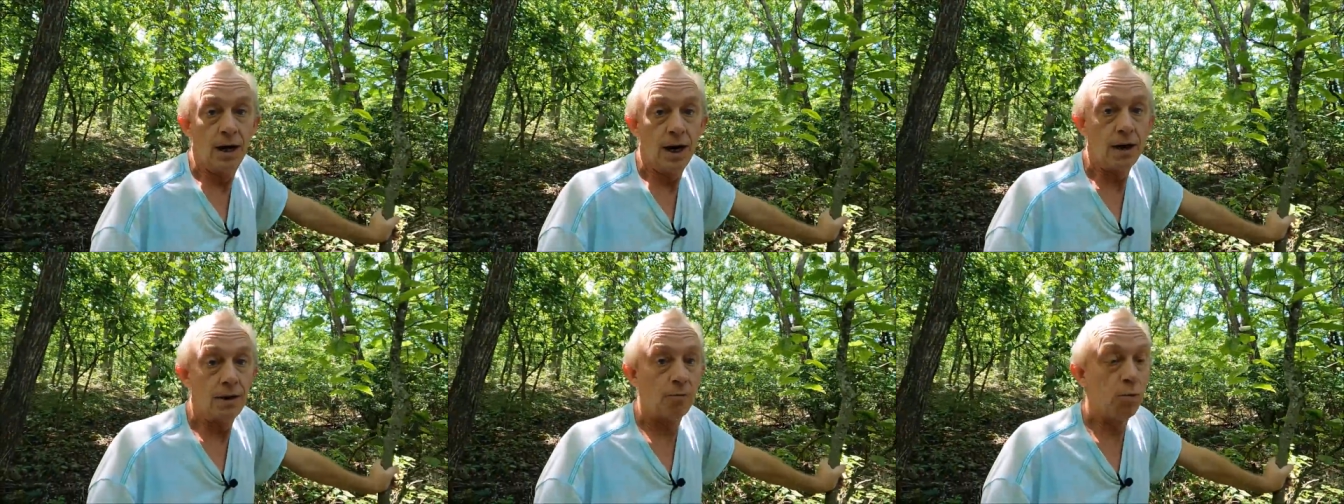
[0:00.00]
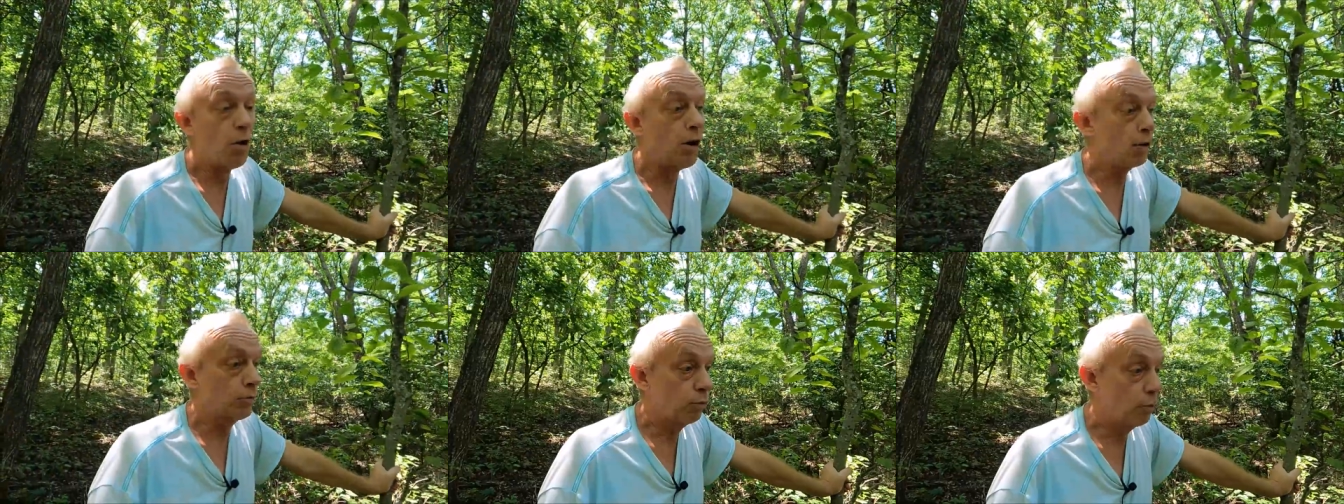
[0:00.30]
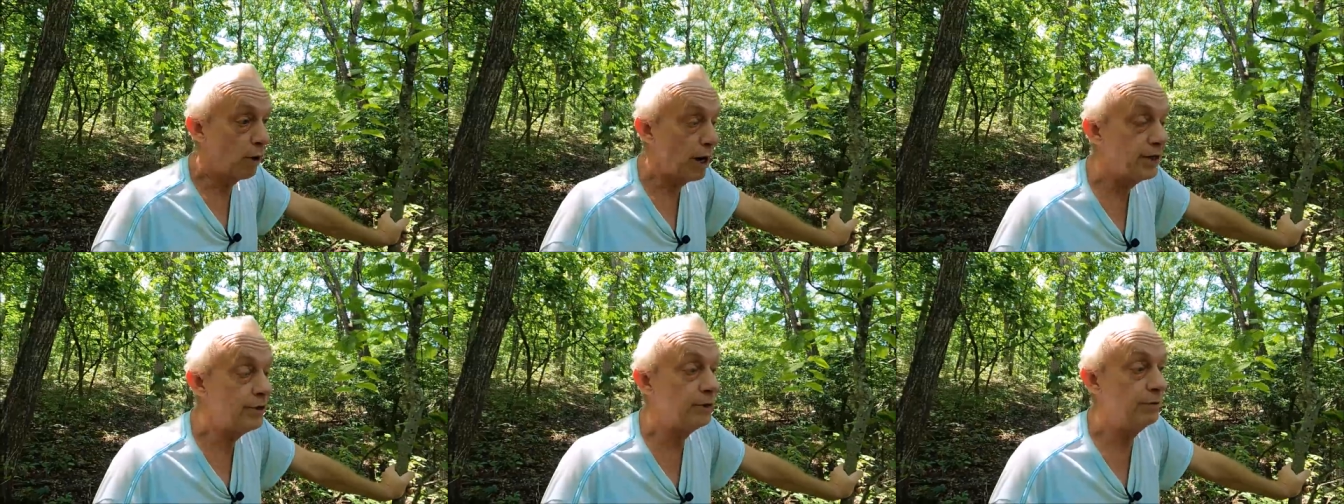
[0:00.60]
I walked
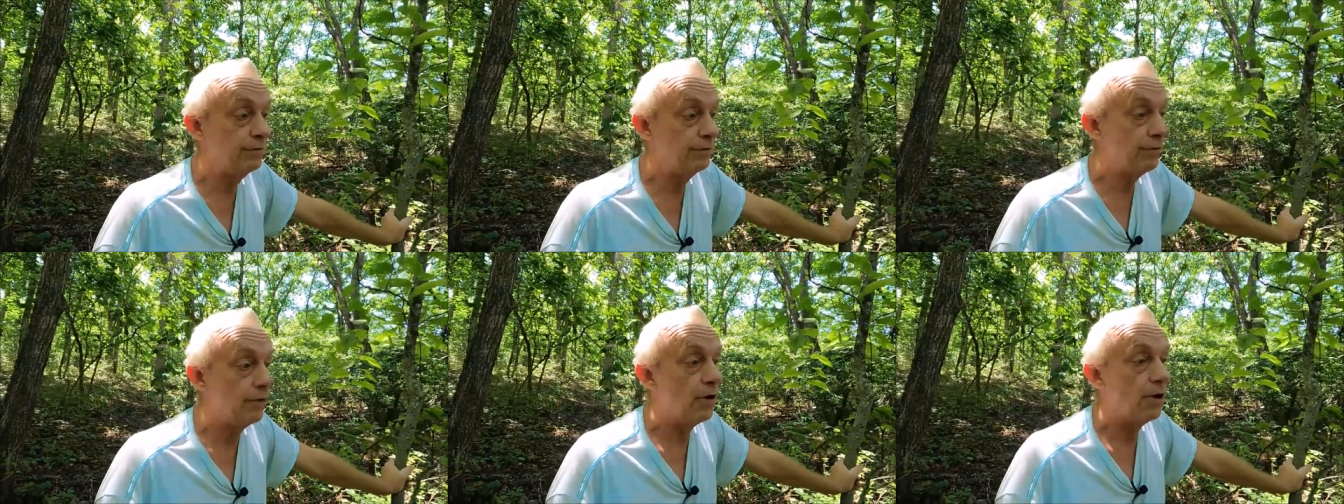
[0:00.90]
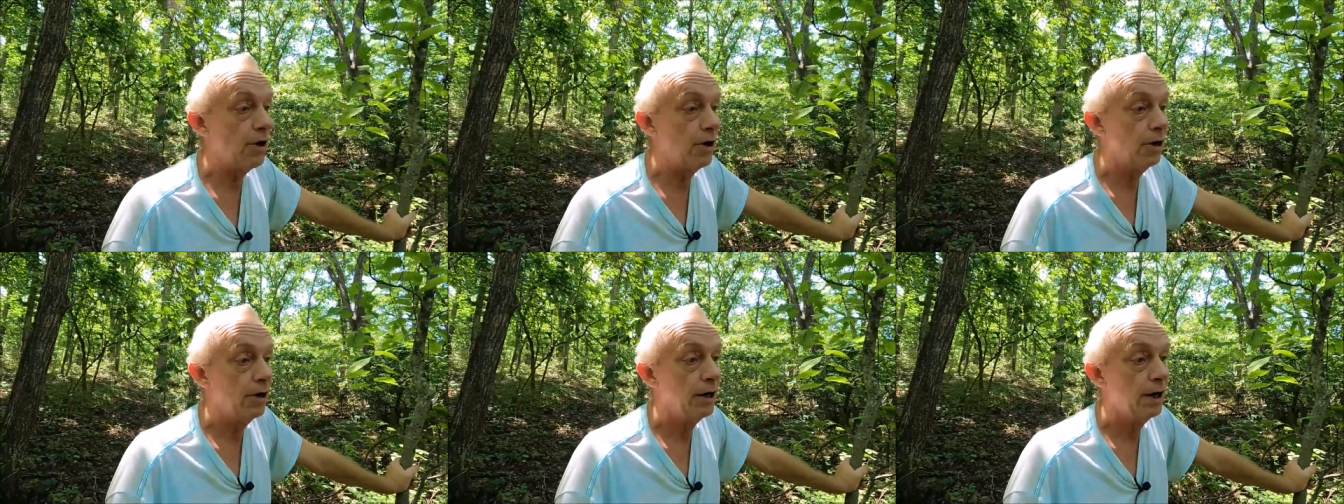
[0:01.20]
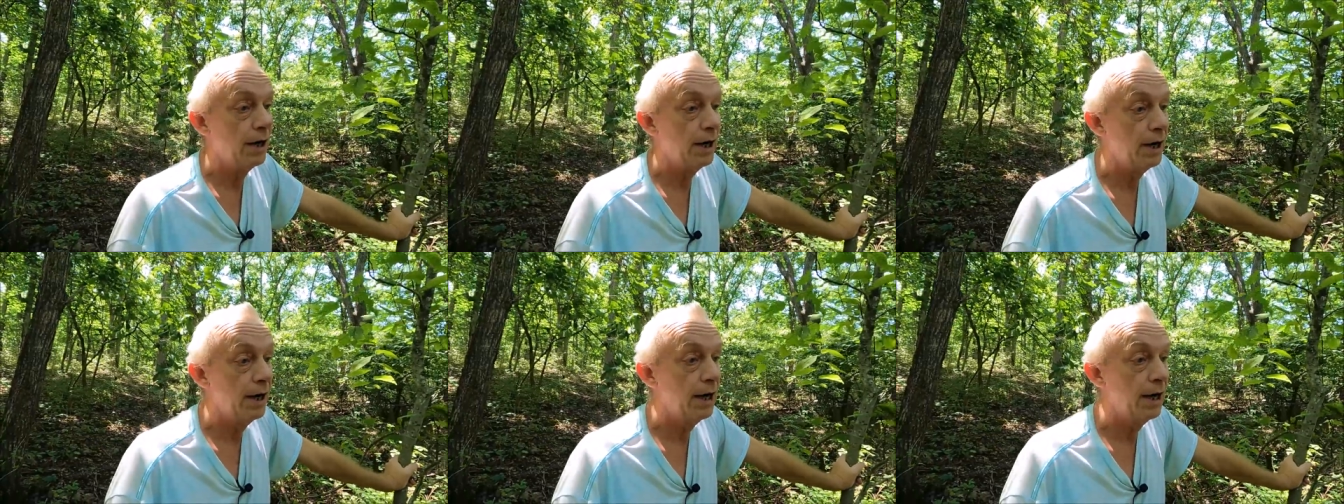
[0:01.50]
way too far